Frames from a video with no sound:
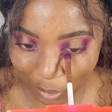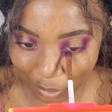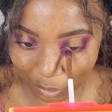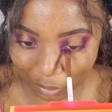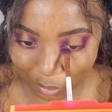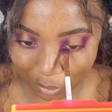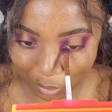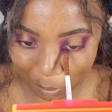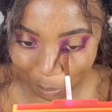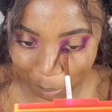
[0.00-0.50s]
It
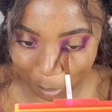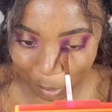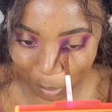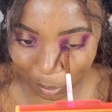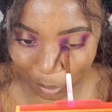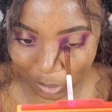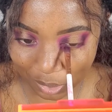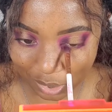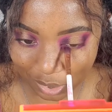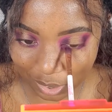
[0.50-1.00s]
could be
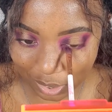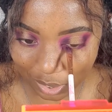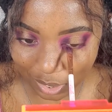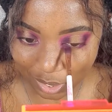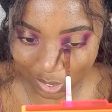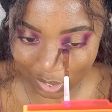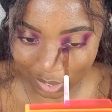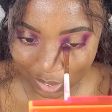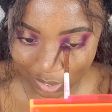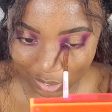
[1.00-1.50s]
he
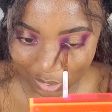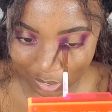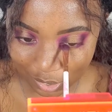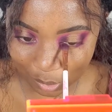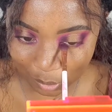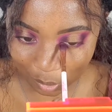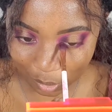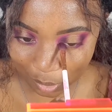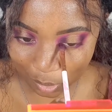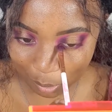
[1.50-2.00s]
just
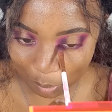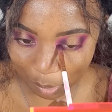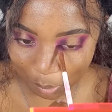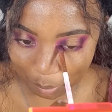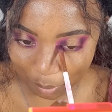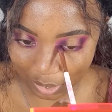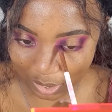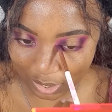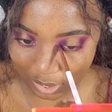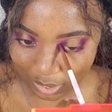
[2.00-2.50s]
wants to make
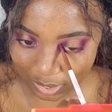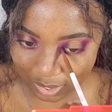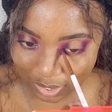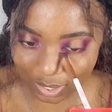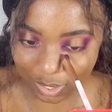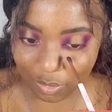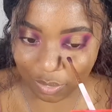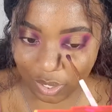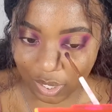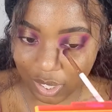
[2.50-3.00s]
money. He didn't
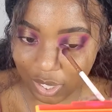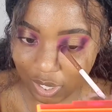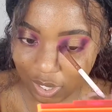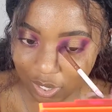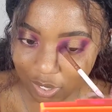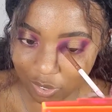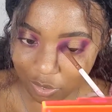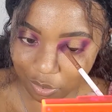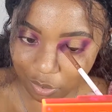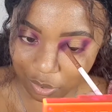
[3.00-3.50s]
even care
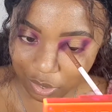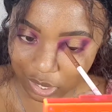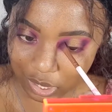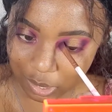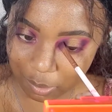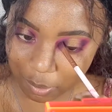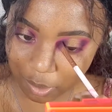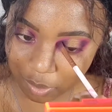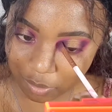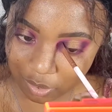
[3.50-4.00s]
if you end
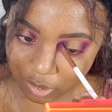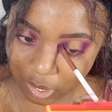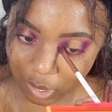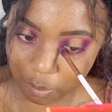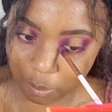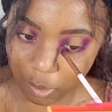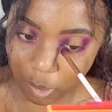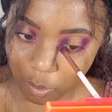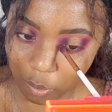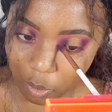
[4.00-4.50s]
up having that
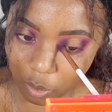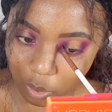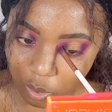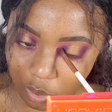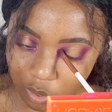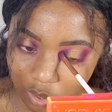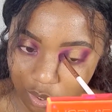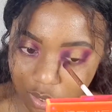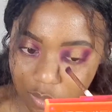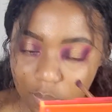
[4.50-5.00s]
baby or
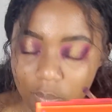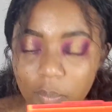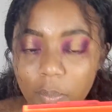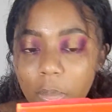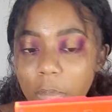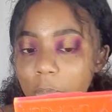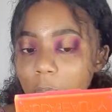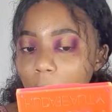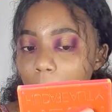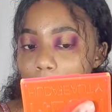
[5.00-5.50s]
not.
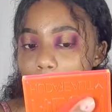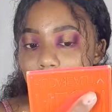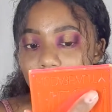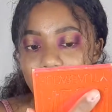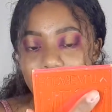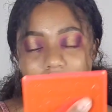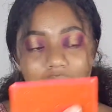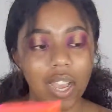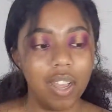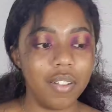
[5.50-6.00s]
But
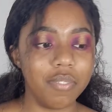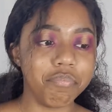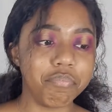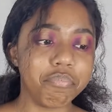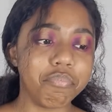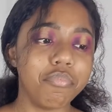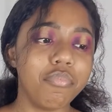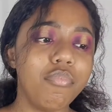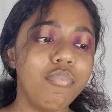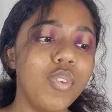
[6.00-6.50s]
yeah,
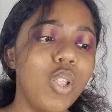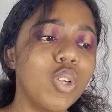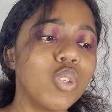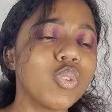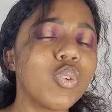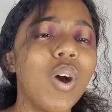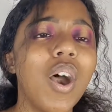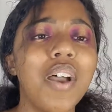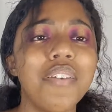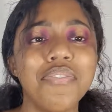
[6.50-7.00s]

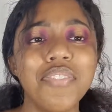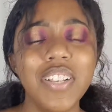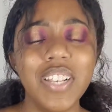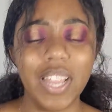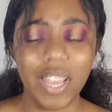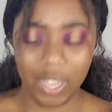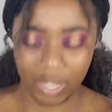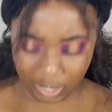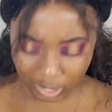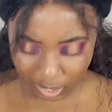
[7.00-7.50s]
so I feel
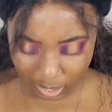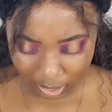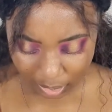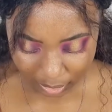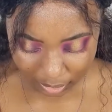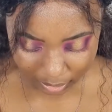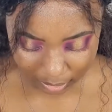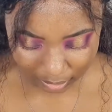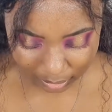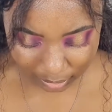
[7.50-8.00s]
like
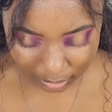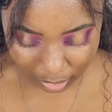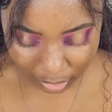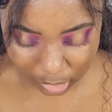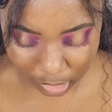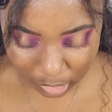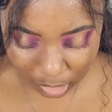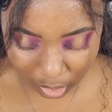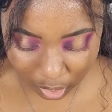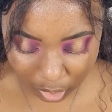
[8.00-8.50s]

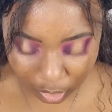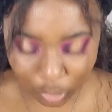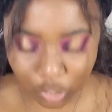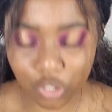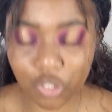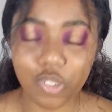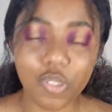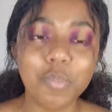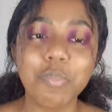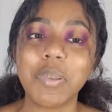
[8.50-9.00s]
that child
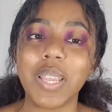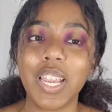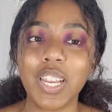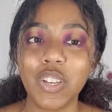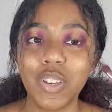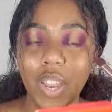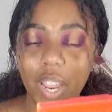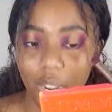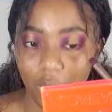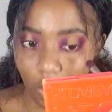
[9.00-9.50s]
shouldn't be
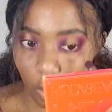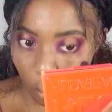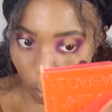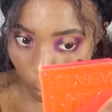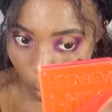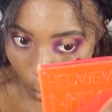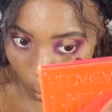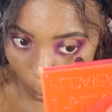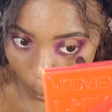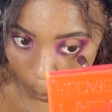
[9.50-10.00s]
angry at her
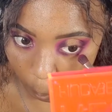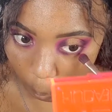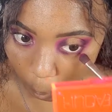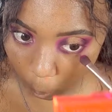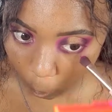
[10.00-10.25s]
mom.